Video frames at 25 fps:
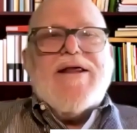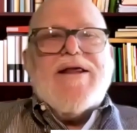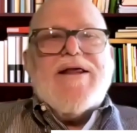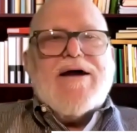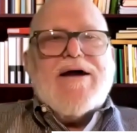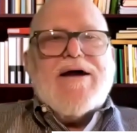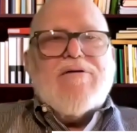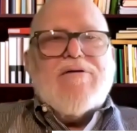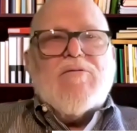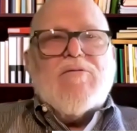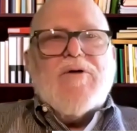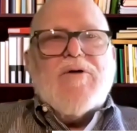
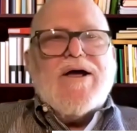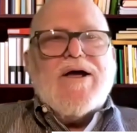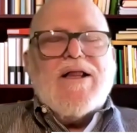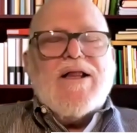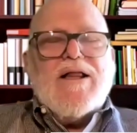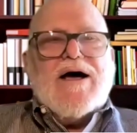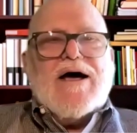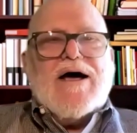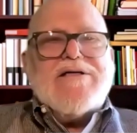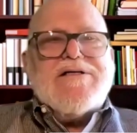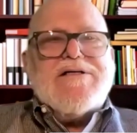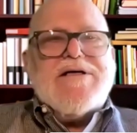not
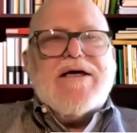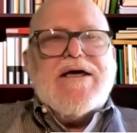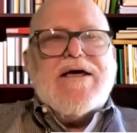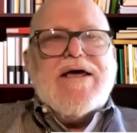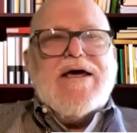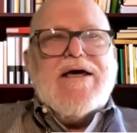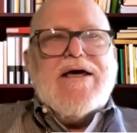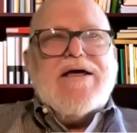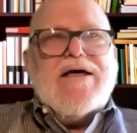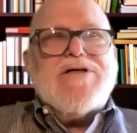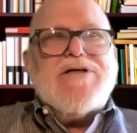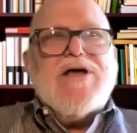realizing
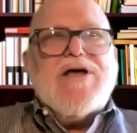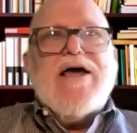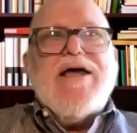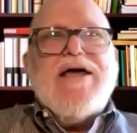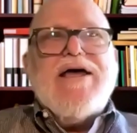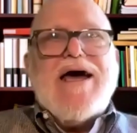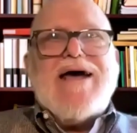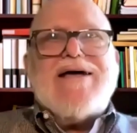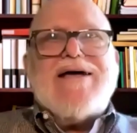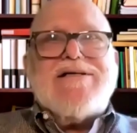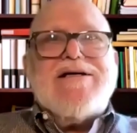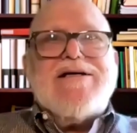is,
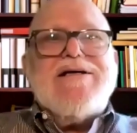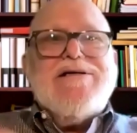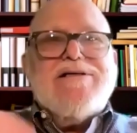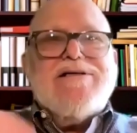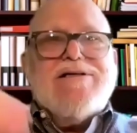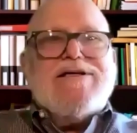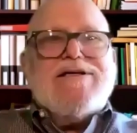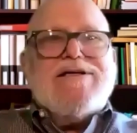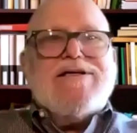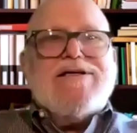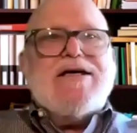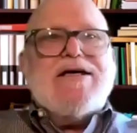yes,
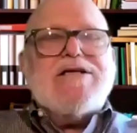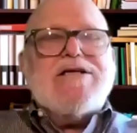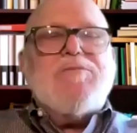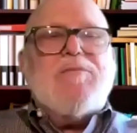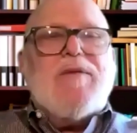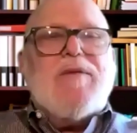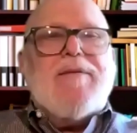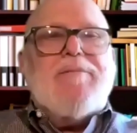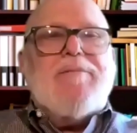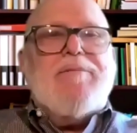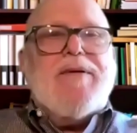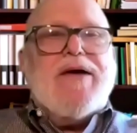sales
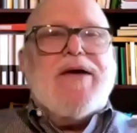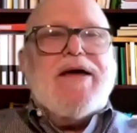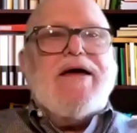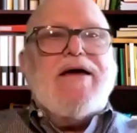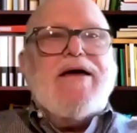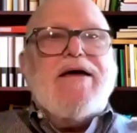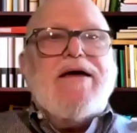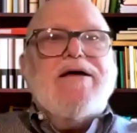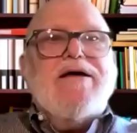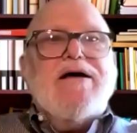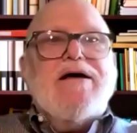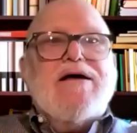might
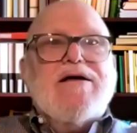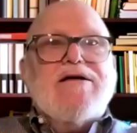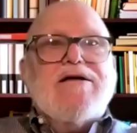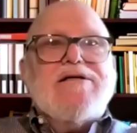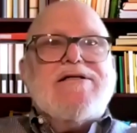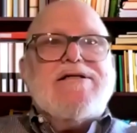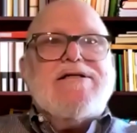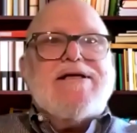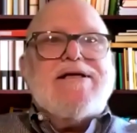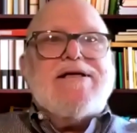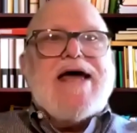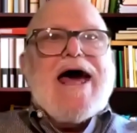be
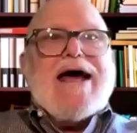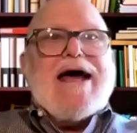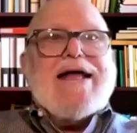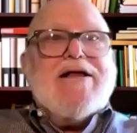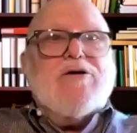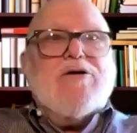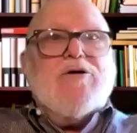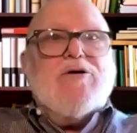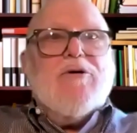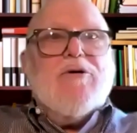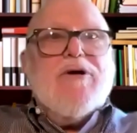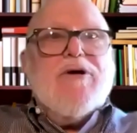
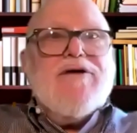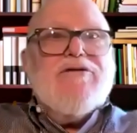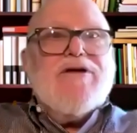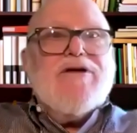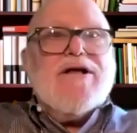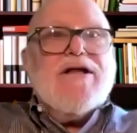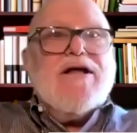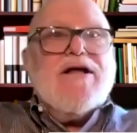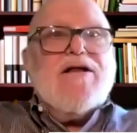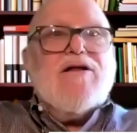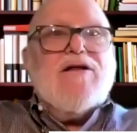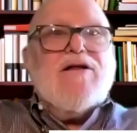stagnant or even a
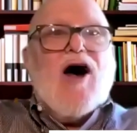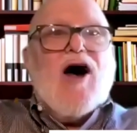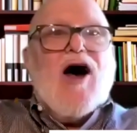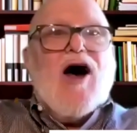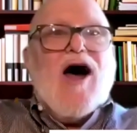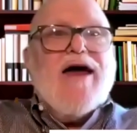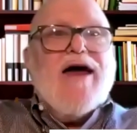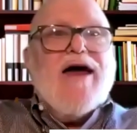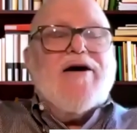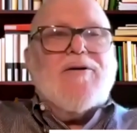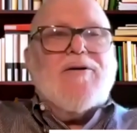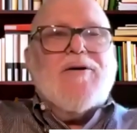little
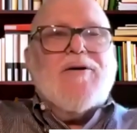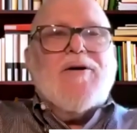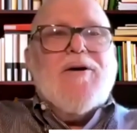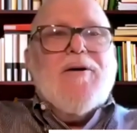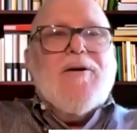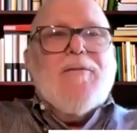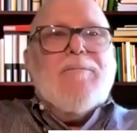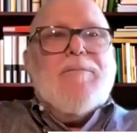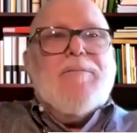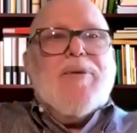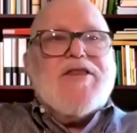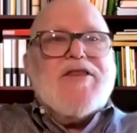higher,
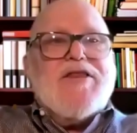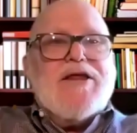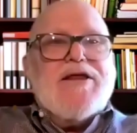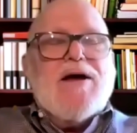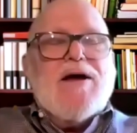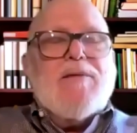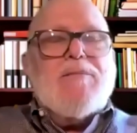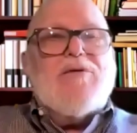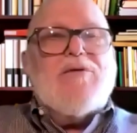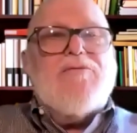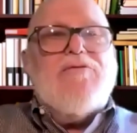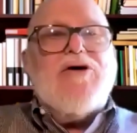but the
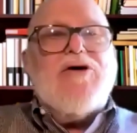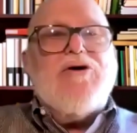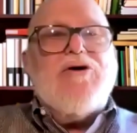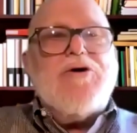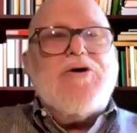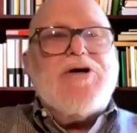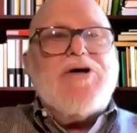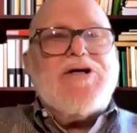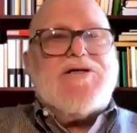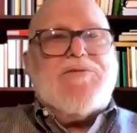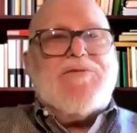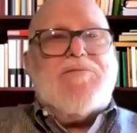number of
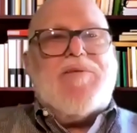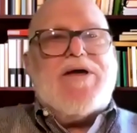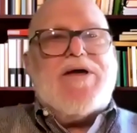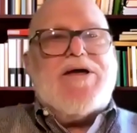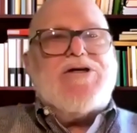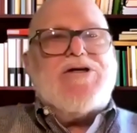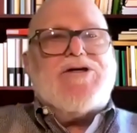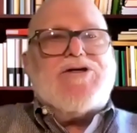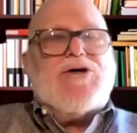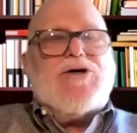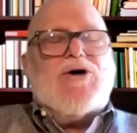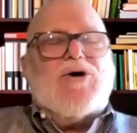units
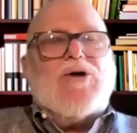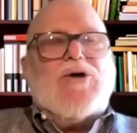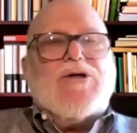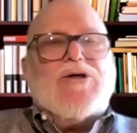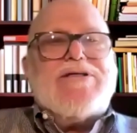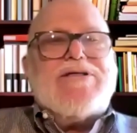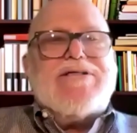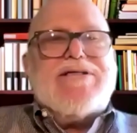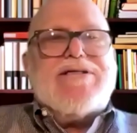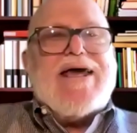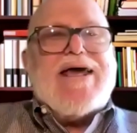being sold is